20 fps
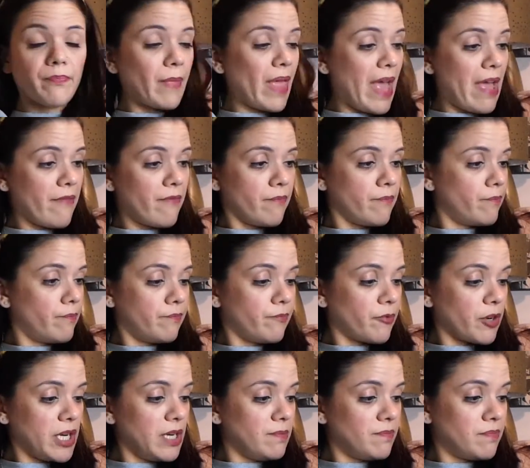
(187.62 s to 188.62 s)

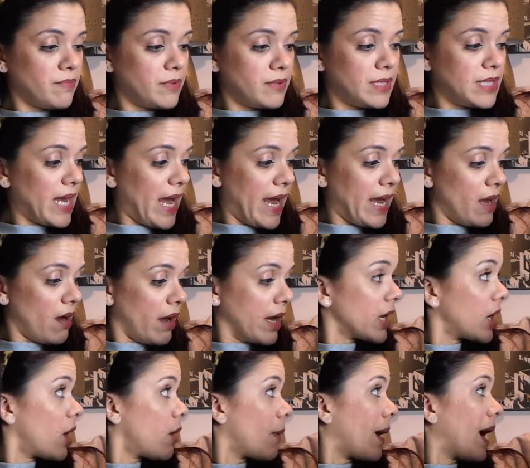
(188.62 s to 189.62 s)
every day I go